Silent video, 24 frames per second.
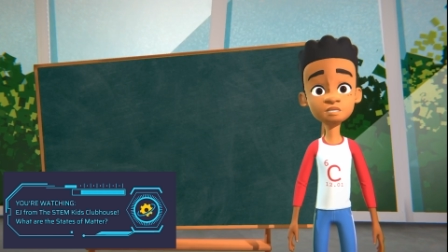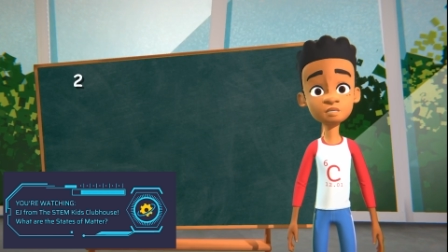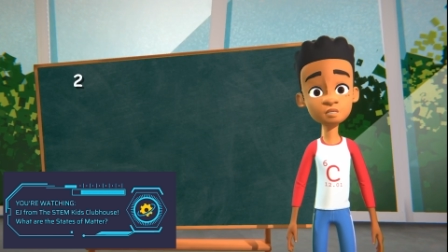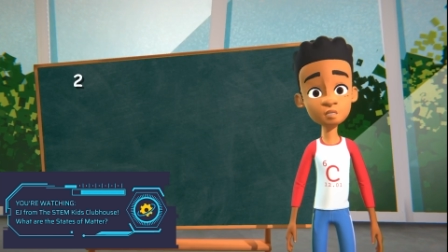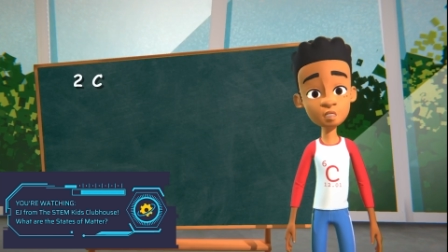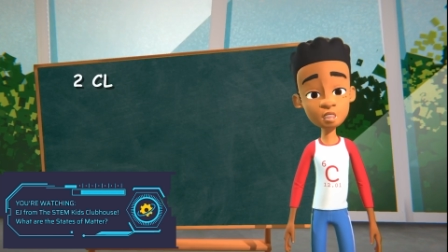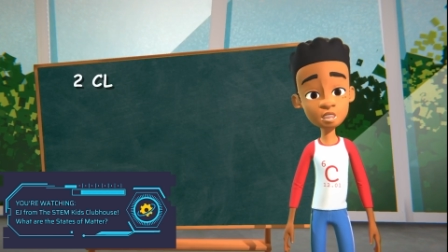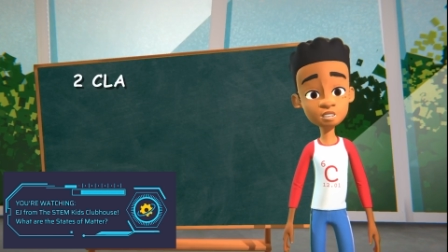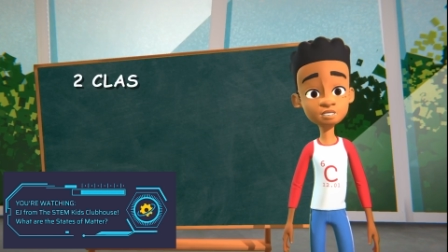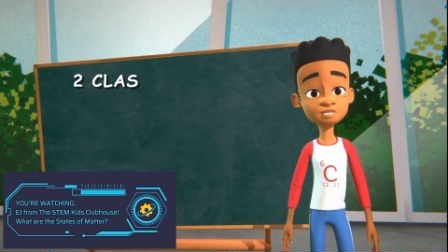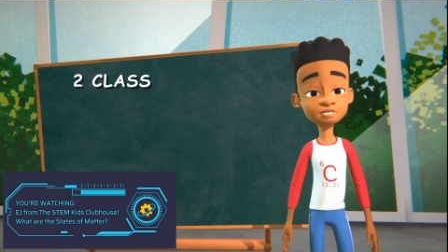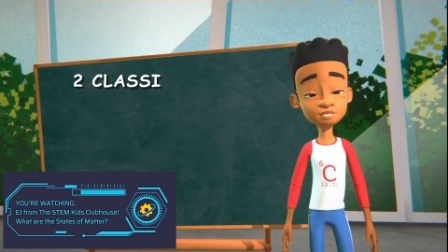
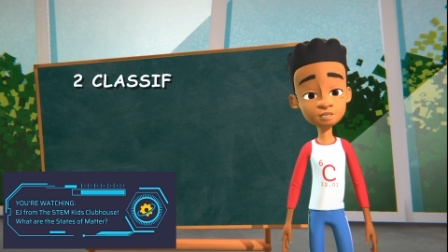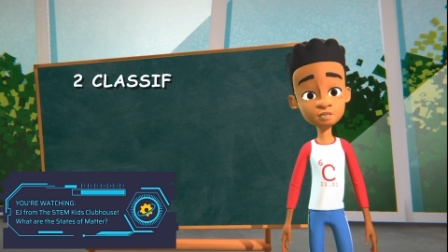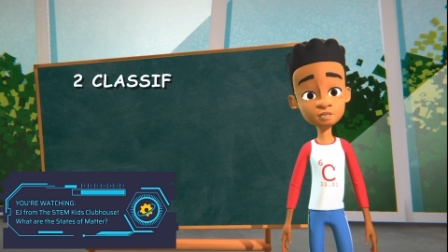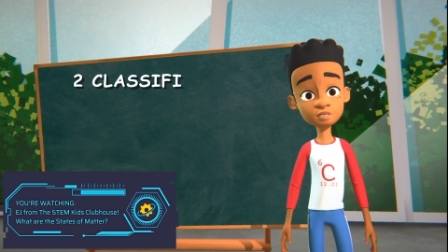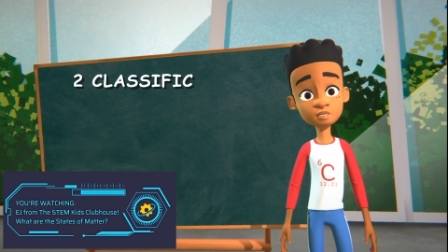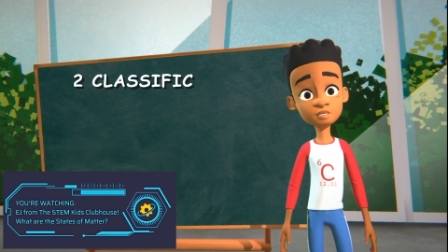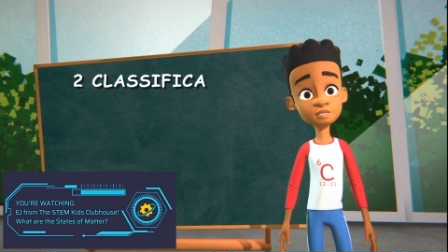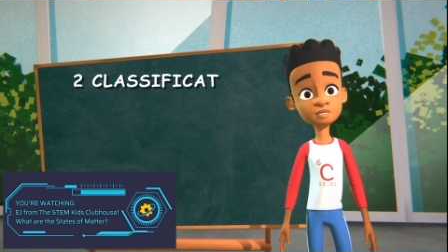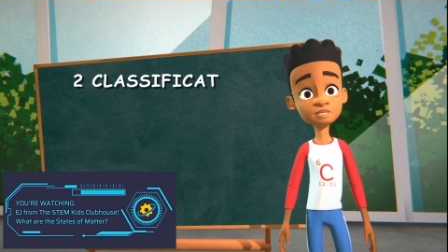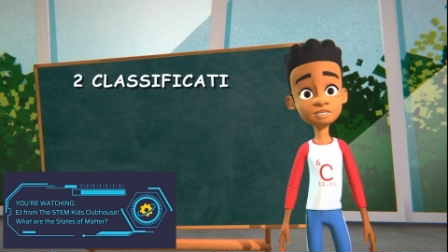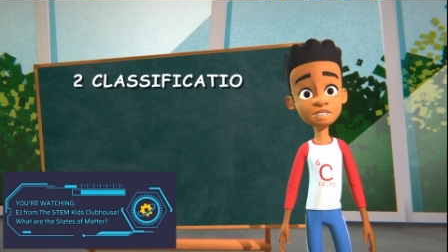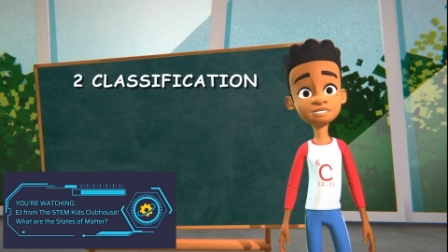There are
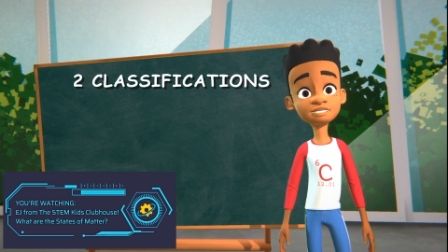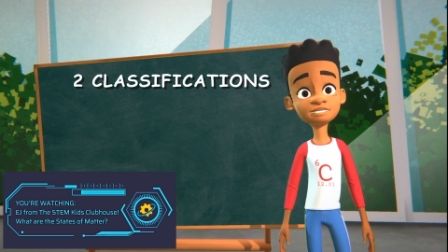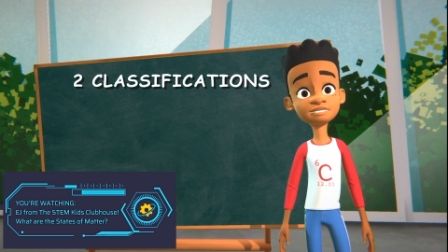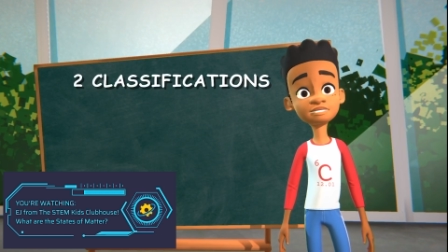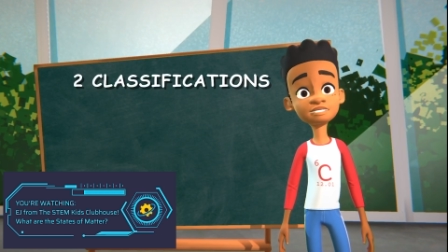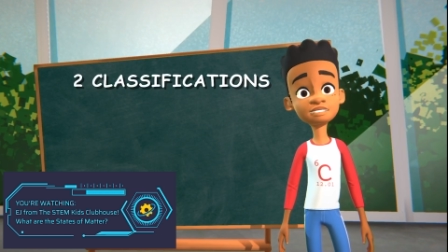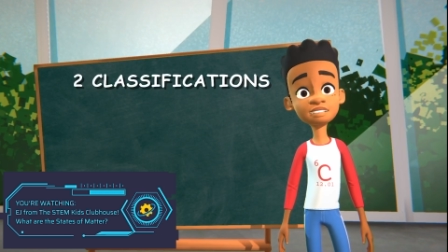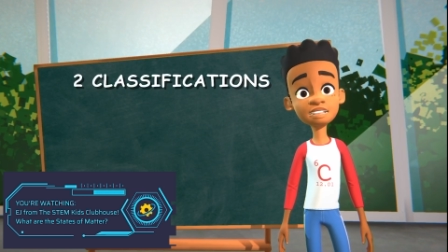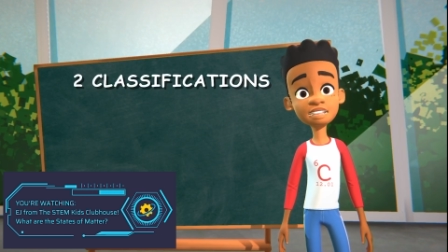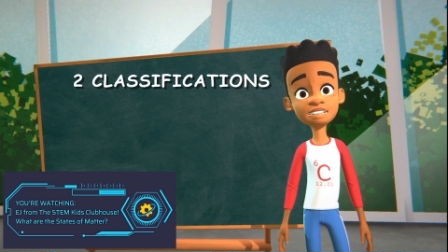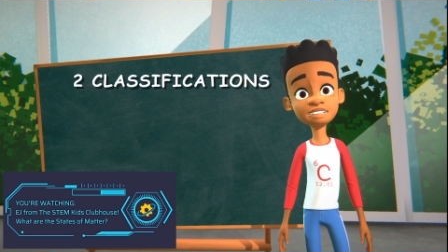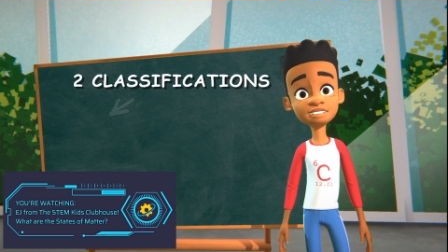two
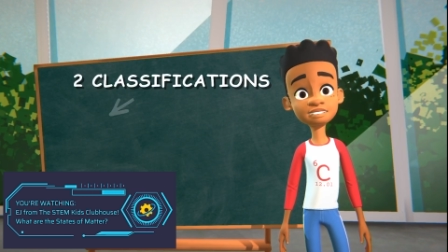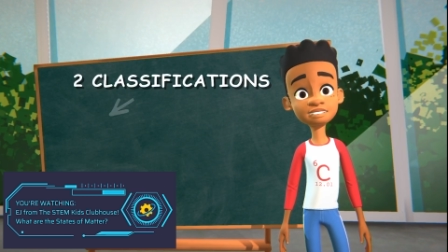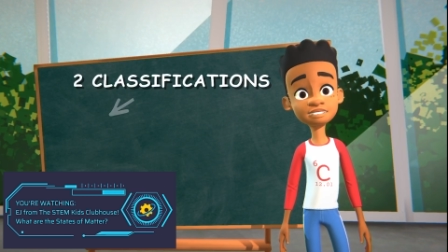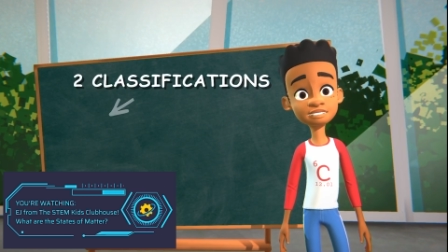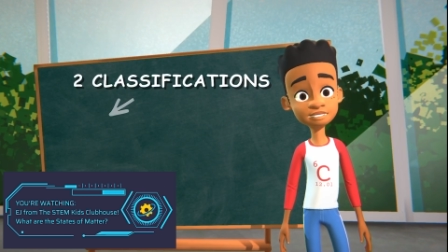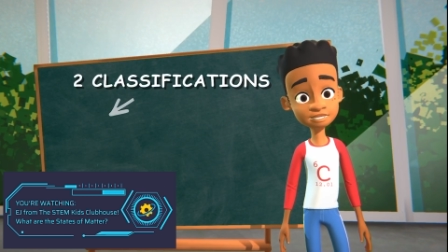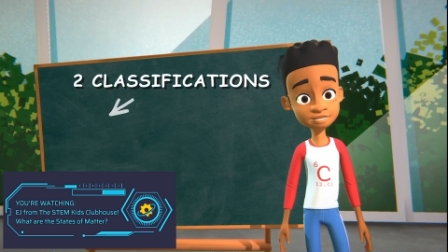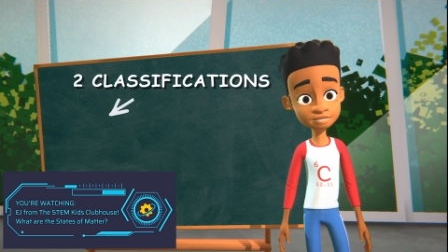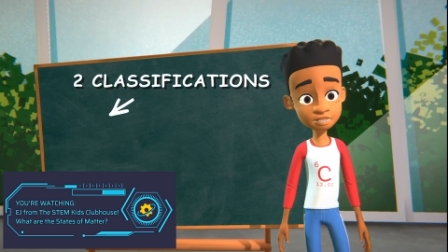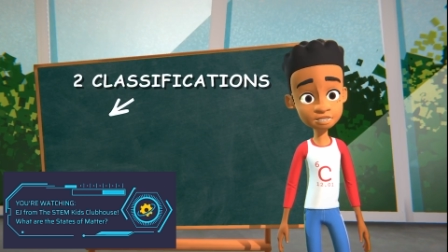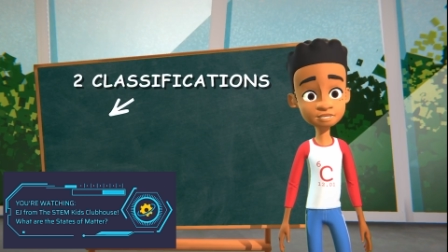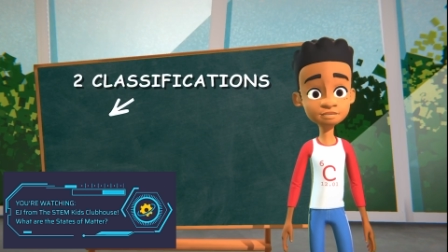
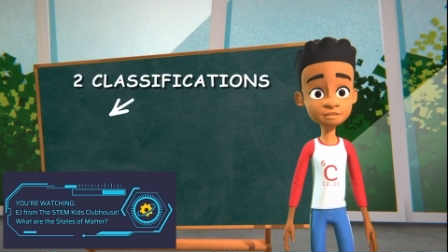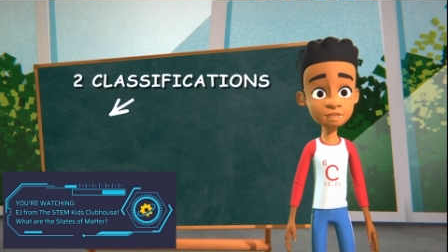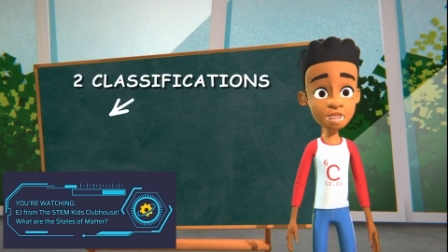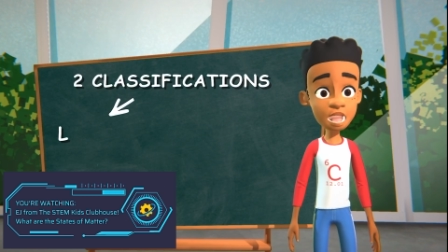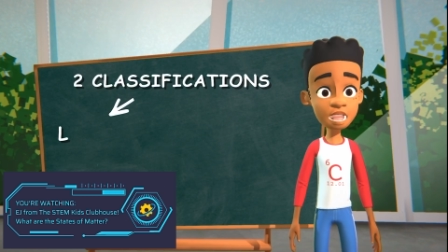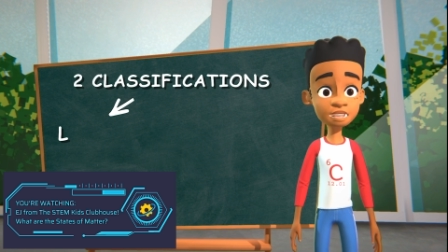classifications of